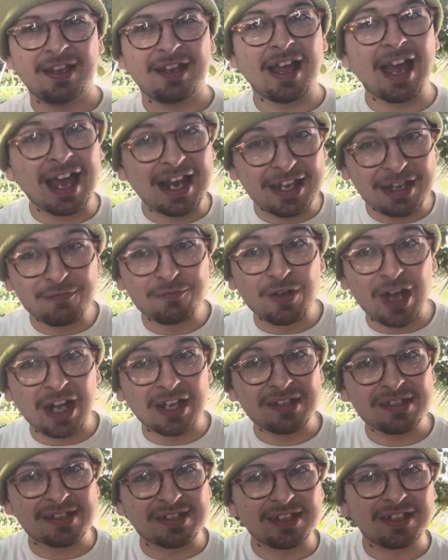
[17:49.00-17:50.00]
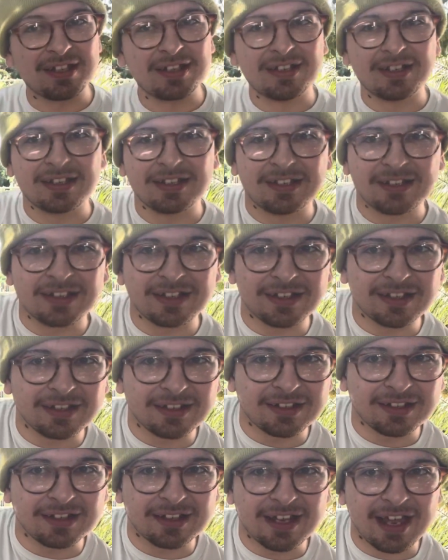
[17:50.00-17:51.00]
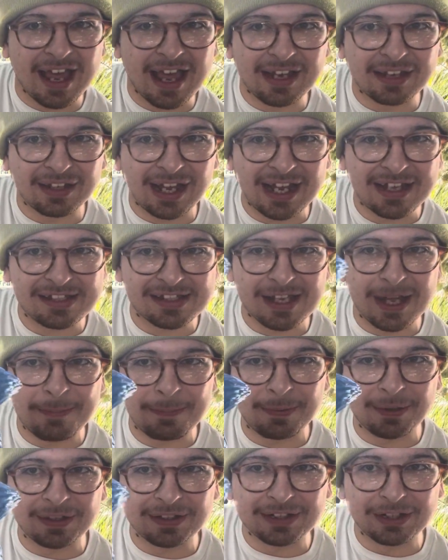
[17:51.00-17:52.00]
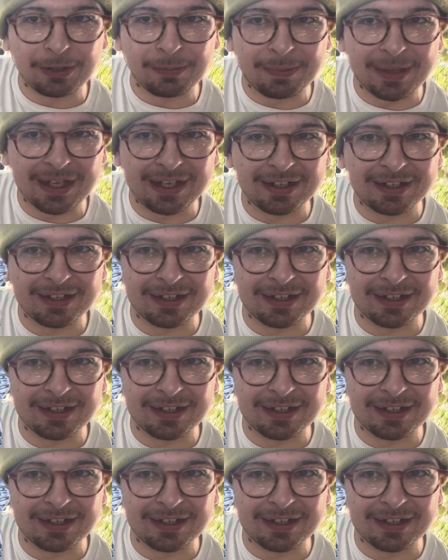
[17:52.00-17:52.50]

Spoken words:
And he runs and lights up a little bit.